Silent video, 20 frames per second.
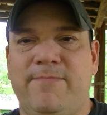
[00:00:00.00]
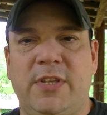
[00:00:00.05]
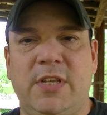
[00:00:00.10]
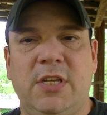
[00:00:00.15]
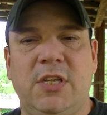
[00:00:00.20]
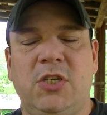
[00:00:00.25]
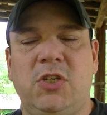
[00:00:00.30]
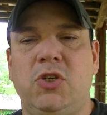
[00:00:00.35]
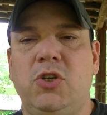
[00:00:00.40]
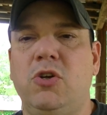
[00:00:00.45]

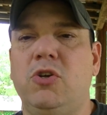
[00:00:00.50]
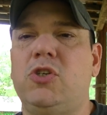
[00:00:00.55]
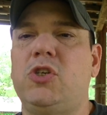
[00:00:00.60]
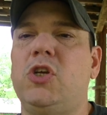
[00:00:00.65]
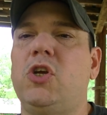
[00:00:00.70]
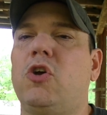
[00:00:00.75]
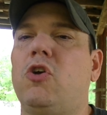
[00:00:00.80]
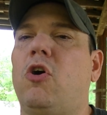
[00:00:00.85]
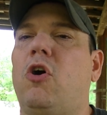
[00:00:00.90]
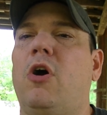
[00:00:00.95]
it's
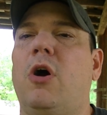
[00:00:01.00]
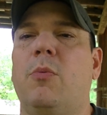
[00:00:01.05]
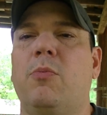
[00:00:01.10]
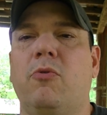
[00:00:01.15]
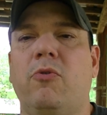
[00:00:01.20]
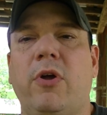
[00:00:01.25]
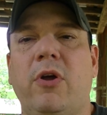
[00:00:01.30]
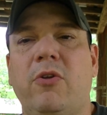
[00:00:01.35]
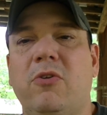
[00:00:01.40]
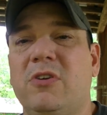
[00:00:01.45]
usually your
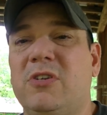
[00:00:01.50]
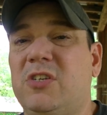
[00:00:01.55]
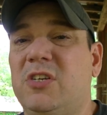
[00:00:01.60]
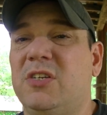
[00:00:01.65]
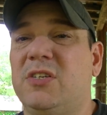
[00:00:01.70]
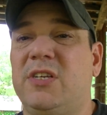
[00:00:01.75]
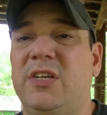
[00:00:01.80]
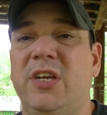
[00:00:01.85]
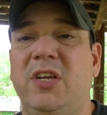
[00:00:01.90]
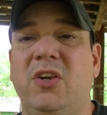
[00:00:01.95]
carburetor's
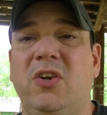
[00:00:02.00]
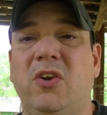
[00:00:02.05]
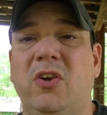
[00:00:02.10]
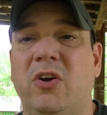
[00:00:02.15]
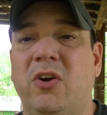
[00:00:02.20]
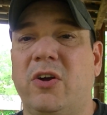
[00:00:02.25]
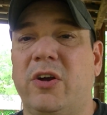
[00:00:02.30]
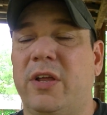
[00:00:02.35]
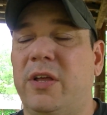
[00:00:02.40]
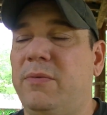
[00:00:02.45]
just getting
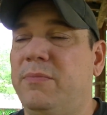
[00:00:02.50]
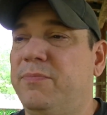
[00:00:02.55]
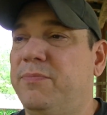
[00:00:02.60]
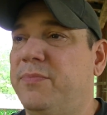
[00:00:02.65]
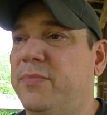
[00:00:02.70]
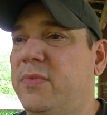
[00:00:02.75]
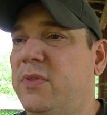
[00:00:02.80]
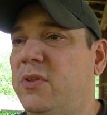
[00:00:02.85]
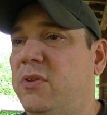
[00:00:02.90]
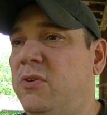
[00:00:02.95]
dirty.
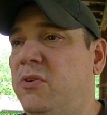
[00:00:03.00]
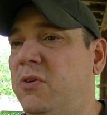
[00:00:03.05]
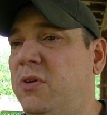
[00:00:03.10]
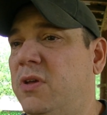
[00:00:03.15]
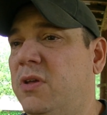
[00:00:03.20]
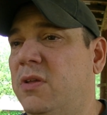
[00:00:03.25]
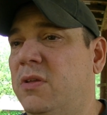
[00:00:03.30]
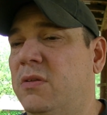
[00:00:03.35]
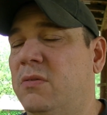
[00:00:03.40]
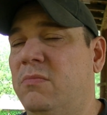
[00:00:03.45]
You
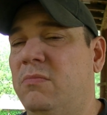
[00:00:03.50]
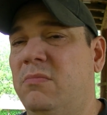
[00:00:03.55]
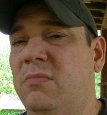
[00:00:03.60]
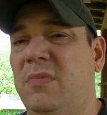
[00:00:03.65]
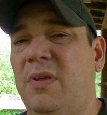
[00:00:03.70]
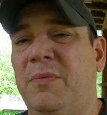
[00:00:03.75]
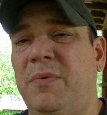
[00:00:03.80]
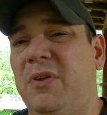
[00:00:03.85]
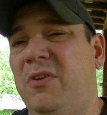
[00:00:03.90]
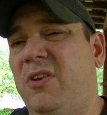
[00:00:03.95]
can,
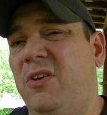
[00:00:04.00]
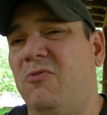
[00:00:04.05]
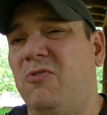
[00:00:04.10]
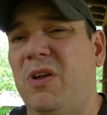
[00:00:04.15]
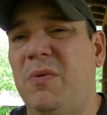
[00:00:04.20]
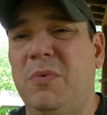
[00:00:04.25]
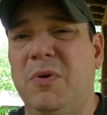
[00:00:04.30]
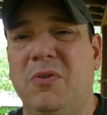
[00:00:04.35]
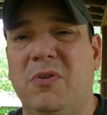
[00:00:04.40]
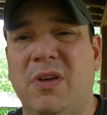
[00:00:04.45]

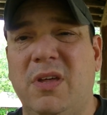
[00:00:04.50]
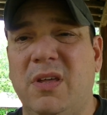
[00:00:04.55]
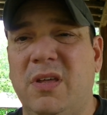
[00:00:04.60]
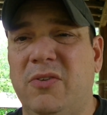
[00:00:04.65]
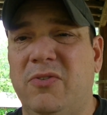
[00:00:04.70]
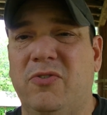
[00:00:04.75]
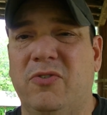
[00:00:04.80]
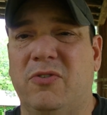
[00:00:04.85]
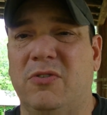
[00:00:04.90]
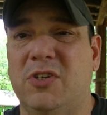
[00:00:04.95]
rebuild
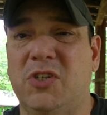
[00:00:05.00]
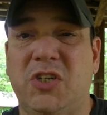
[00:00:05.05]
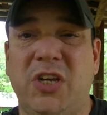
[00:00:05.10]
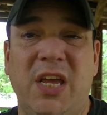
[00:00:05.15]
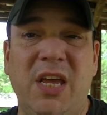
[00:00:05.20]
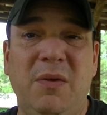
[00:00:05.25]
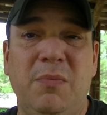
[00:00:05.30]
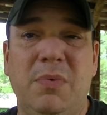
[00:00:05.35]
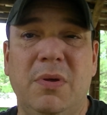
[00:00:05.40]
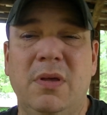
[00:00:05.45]
kits are
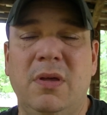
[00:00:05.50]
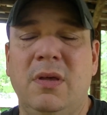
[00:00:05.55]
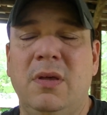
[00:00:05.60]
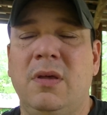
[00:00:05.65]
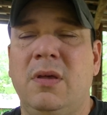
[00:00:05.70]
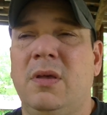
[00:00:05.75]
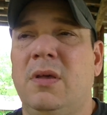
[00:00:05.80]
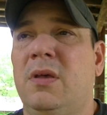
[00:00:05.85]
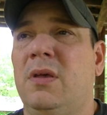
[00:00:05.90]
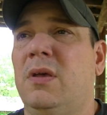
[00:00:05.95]
cheap.
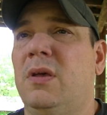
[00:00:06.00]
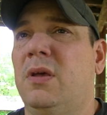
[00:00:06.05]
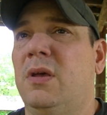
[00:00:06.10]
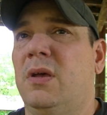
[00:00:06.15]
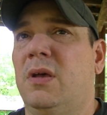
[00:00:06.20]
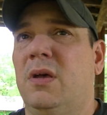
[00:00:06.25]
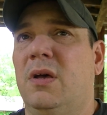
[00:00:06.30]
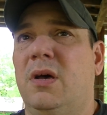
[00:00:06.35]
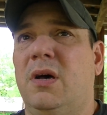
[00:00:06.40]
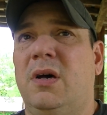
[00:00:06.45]

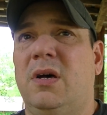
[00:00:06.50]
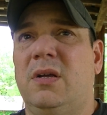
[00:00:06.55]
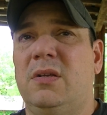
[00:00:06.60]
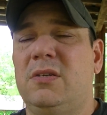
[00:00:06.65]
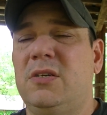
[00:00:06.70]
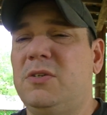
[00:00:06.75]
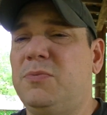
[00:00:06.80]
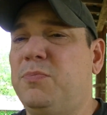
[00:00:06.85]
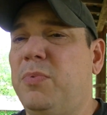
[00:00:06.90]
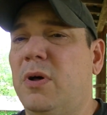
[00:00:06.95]

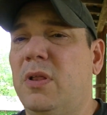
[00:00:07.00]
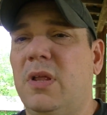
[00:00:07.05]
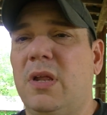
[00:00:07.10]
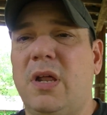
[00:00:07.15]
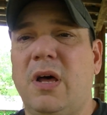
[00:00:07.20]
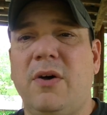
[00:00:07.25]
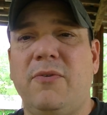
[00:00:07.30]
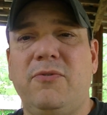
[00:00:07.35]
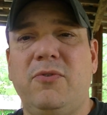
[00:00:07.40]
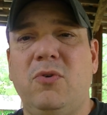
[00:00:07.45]
Just pull it
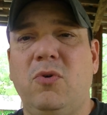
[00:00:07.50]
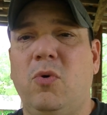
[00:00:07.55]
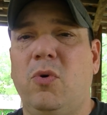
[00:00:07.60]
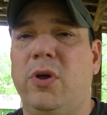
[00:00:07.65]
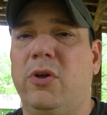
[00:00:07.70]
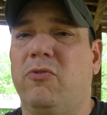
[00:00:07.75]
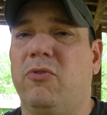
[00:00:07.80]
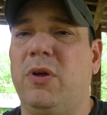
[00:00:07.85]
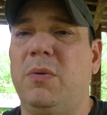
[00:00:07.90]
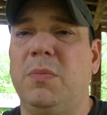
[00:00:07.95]
off, do a
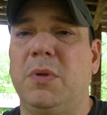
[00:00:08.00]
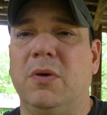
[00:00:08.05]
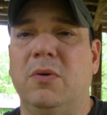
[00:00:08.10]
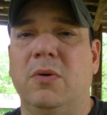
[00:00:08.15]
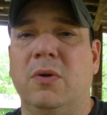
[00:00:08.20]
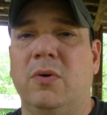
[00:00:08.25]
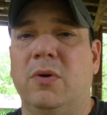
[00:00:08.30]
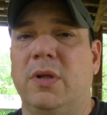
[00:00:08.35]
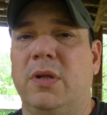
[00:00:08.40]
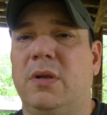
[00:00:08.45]
quick
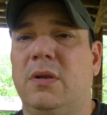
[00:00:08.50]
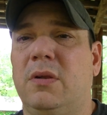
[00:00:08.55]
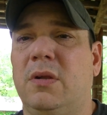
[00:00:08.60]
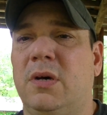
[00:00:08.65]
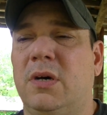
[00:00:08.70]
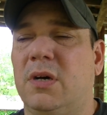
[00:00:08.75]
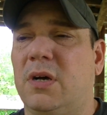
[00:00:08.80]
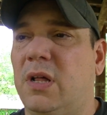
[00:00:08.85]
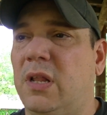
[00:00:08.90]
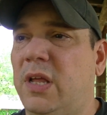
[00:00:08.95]
rebuild on it,
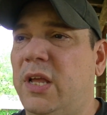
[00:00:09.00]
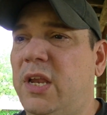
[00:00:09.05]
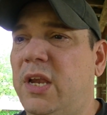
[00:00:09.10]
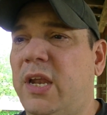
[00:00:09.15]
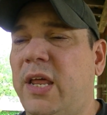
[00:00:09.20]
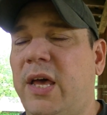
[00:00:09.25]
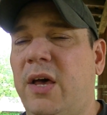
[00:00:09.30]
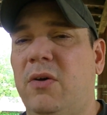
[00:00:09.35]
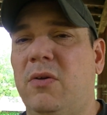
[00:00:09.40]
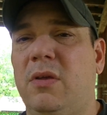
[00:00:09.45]
clean it
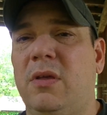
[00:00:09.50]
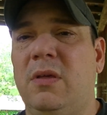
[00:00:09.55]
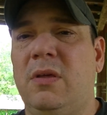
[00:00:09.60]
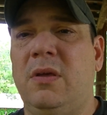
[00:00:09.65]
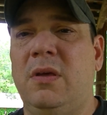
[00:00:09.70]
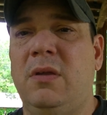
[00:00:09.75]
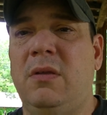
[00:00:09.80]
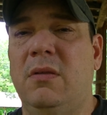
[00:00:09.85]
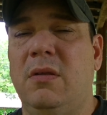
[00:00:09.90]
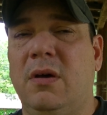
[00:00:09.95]
out
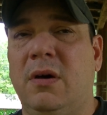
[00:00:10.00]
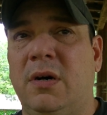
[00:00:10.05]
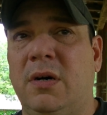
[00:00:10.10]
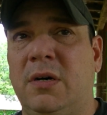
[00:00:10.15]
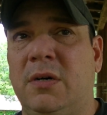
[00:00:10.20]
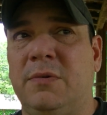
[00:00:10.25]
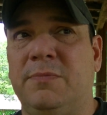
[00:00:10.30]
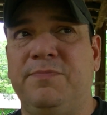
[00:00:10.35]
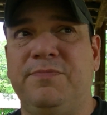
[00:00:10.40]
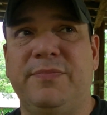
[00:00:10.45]
good.
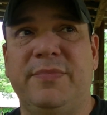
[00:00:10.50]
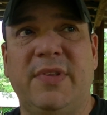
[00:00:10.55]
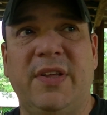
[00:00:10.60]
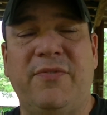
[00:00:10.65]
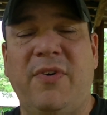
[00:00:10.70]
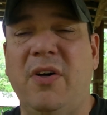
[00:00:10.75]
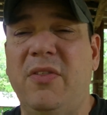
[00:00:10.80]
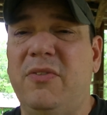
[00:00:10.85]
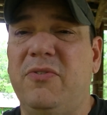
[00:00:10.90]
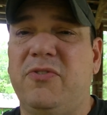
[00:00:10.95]

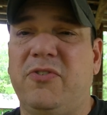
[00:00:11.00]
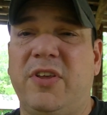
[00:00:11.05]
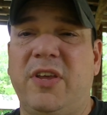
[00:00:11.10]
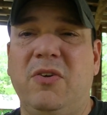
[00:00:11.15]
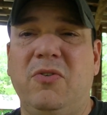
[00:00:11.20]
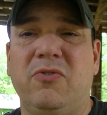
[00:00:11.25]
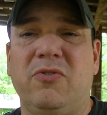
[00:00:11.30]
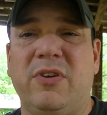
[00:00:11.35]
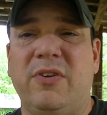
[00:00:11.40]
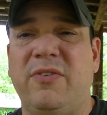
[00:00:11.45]
If all the
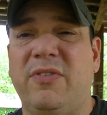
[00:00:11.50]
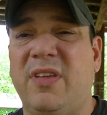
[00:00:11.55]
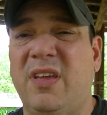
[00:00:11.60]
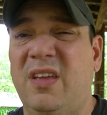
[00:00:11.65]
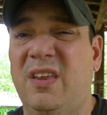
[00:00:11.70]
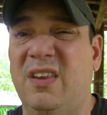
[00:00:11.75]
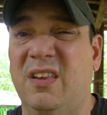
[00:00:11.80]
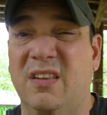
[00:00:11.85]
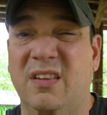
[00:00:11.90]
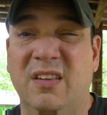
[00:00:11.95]
seals and everything
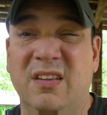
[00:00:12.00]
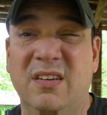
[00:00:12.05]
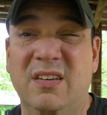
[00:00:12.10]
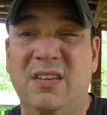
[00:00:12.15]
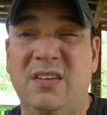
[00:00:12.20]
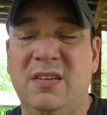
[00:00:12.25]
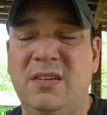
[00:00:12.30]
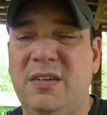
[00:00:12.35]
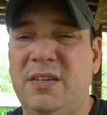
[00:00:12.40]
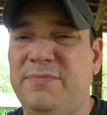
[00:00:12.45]
in it
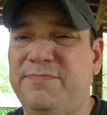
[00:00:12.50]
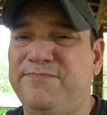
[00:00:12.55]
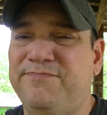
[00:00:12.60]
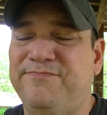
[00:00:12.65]
look good,